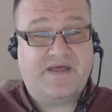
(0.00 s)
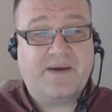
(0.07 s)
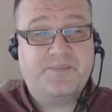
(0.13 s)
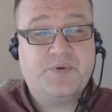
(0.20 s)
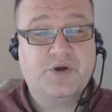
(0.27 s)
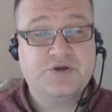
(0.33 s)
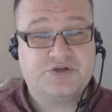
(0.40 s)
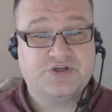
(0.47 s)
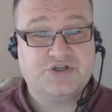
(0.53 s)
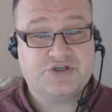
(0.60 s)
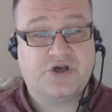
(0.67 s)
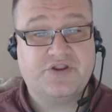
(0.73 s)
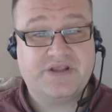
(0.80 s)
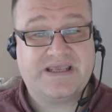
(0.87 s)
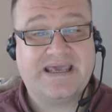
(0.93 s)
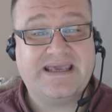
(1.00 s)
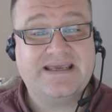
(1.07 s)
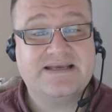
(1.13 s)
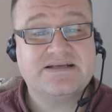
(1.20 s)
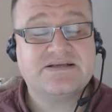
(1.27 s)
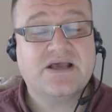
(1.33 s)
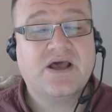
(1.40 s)
that person has got the
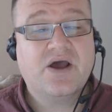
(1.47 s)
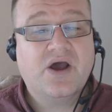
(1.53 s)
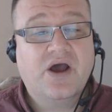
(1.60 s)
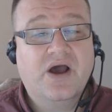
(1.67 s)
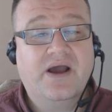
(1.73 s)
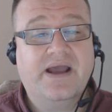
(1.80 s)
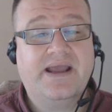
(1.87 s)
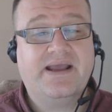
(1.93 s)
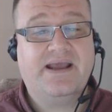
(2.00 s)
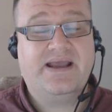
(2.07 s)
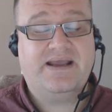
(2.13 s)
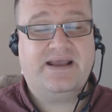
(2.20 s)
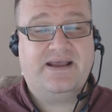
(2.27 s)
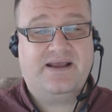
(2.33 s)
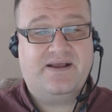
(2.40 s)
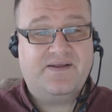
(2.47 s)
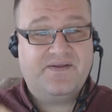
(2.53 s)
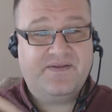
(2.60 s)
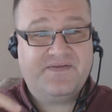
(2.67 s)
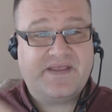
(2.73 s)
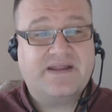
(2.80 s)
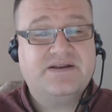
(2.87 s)
keys,
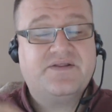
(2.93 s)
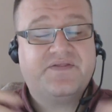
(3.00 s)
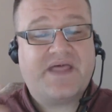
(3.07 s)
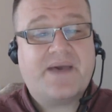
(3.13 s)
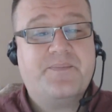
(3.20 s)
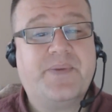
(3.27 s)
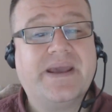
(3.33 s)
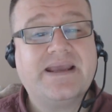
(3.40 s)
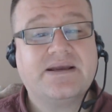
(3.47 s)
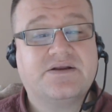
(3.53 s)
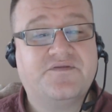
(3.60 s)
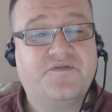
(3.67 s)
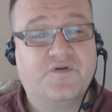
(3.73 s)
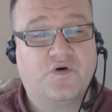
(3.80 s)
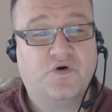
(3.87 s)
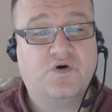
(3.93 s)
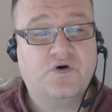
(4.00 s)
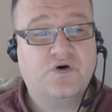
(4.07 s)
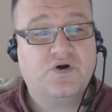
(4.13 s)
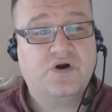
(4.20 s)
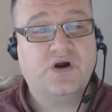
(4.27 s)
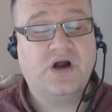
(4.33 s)
then they're pinged
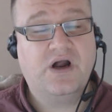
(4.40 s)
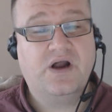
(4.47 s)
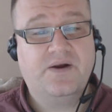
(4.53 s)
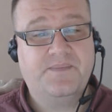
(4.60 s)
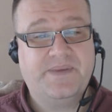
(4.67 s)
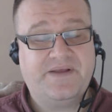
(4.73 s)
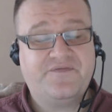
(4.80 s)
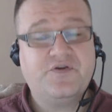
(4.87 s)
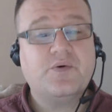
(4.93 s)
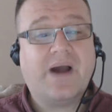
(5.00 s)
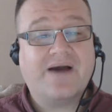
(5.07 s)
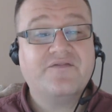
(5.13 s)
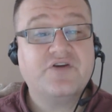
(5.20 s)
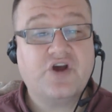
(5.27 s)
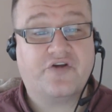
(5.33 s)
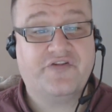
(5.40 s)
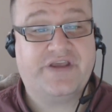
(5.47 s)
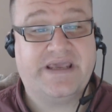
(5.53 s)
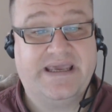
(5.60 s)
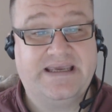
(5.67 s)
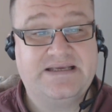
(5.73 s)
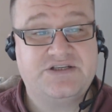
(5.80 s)
for. If you haven't got the
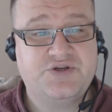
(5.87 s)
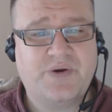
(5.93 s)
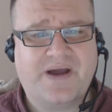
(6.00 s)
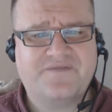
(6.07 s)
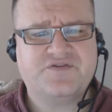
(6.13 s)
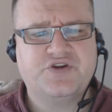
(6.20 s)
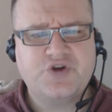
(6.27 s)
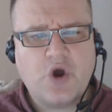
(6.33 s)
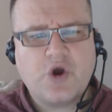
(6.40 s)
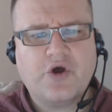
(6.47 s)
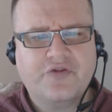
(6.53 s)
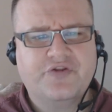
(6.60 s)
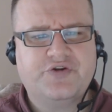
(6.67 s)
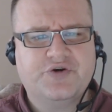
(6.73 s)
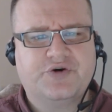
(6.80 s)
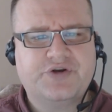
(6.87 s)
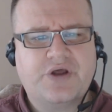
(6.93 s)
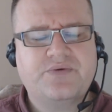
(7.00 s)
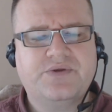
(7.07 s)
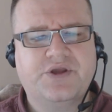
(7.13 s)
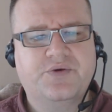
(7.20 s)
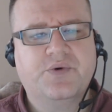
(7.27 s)
keys, you have to knock on the door,
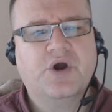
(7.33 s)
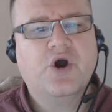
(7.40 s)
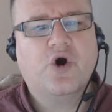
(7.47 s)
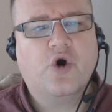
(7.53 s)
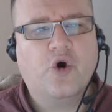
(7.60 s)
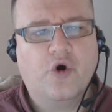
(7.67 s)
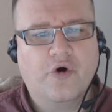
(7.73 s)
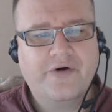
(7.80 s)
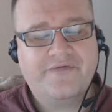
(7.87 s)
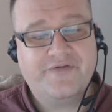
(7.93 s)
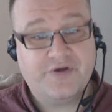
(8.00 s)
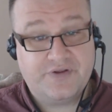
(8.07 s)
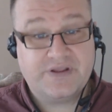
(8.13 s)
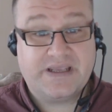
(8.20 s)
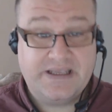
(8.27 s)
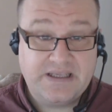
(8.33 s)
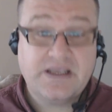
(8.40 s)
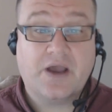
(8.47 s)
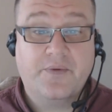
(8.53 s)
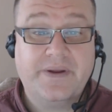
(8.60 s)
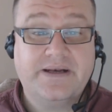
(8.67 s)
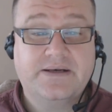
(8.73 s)
don't you? Or if you got the key,
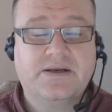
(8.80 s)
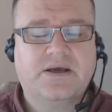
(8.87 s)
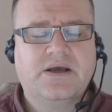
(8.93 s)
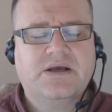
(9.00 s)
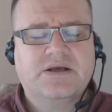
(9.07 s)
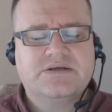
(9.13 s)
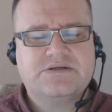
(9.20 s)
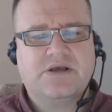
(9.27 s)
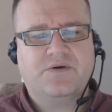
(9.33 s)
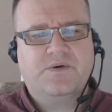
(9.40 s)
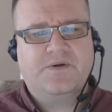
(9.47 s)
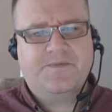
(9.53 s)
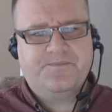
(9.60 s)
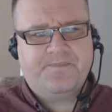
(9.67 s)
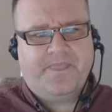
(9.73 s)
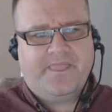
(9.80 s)
go in. So